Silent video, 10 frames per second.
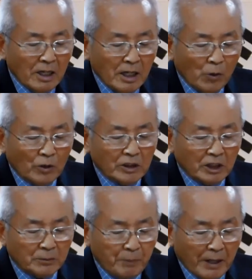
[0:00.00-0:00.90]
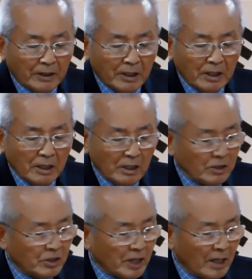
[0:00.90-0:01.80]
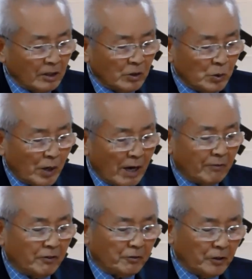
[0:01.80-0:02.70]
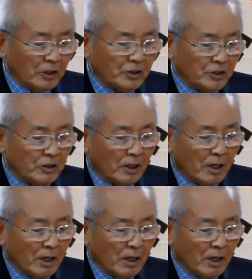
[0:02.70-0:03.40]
He was expecting his son to have finished the